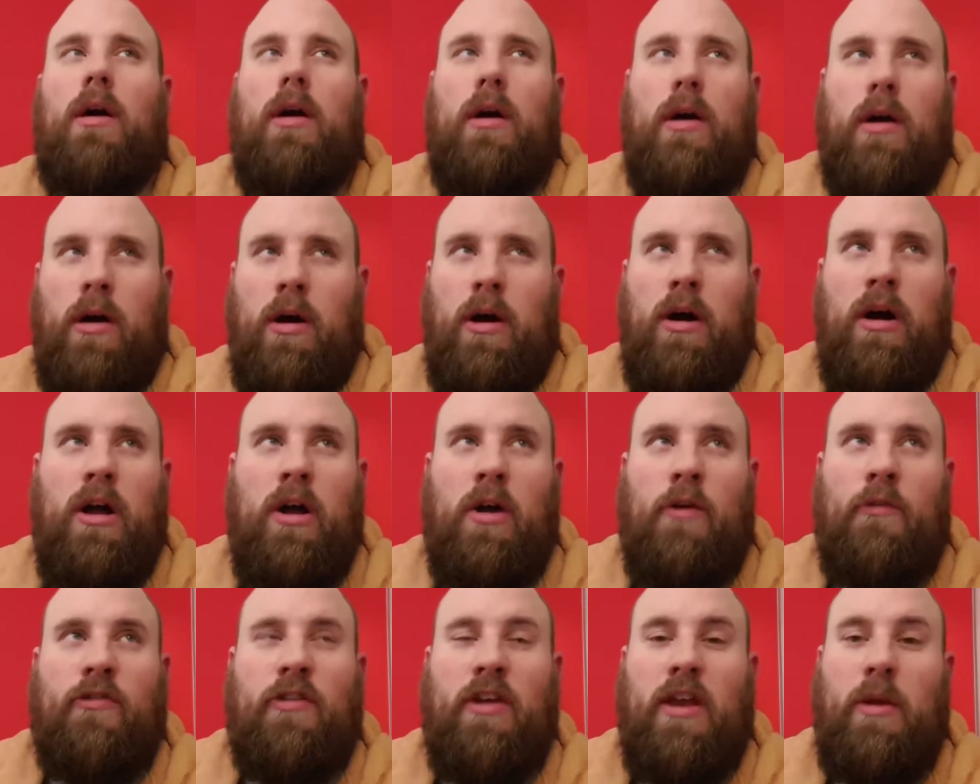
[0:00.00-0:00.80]

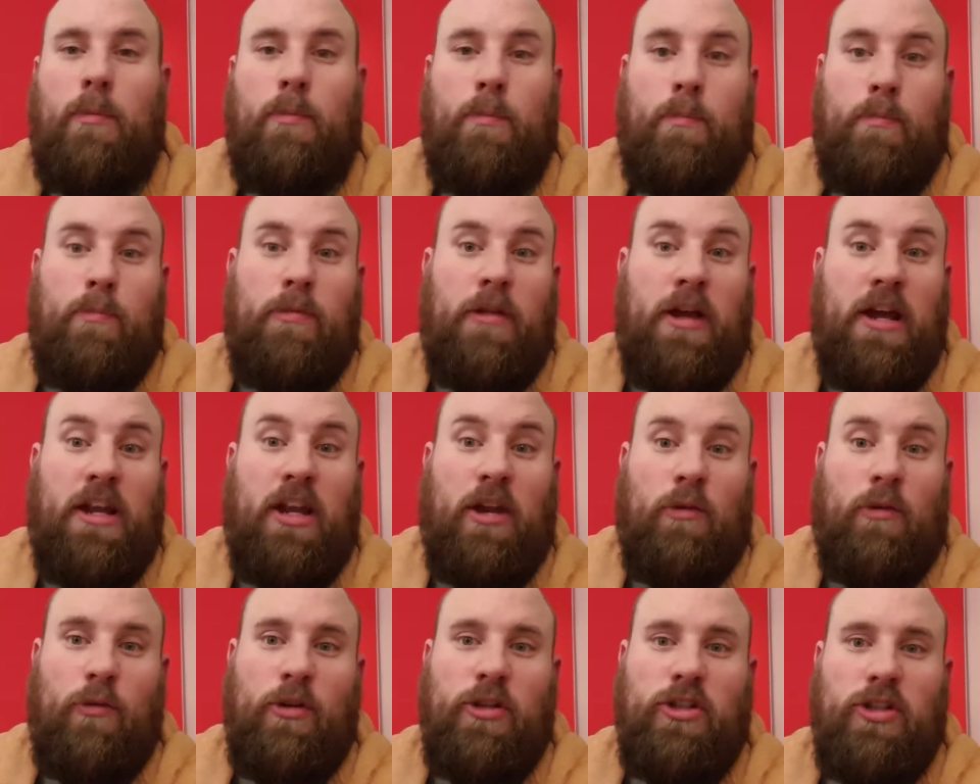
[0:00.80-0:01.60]
obviously played it
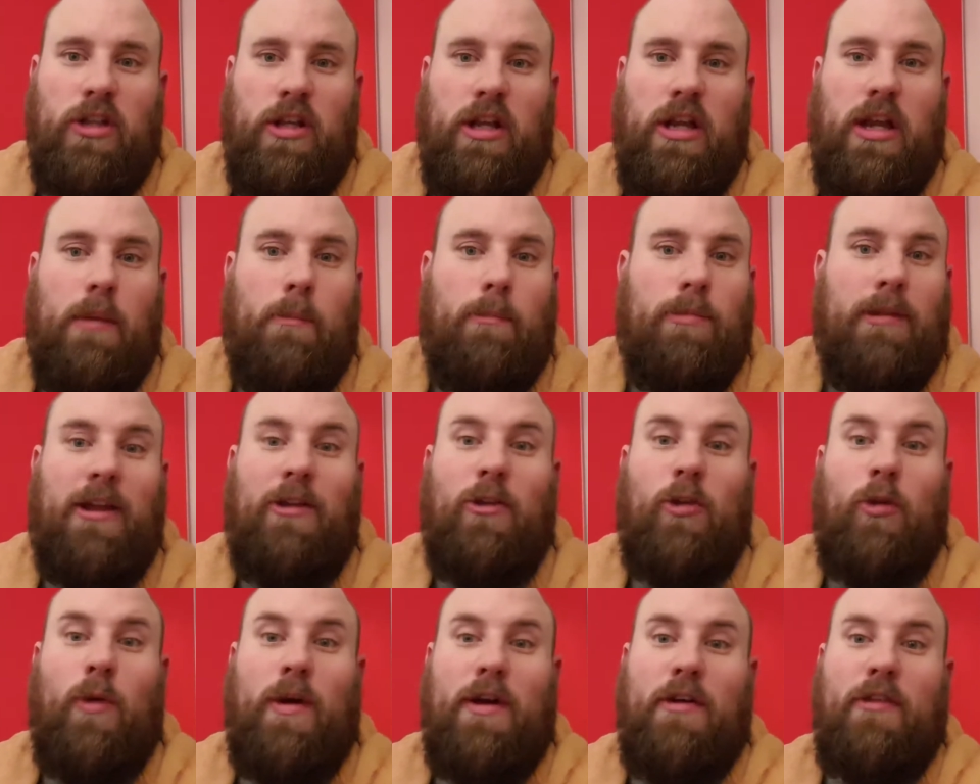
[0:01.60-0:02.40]
originally and played all
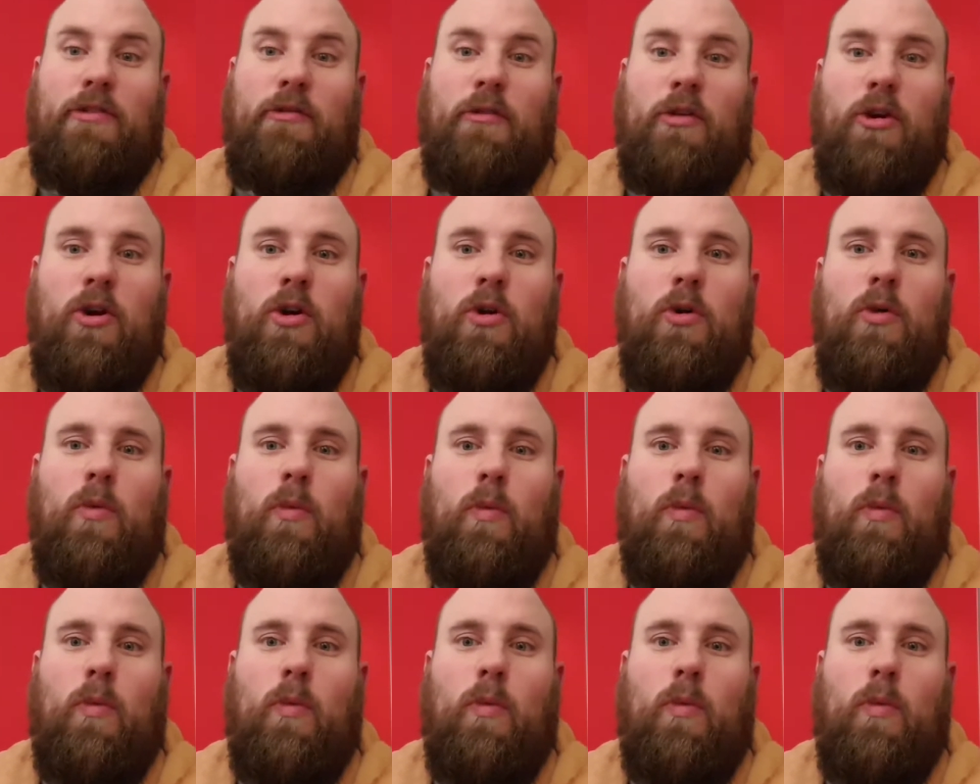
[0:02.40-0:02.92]
the way through.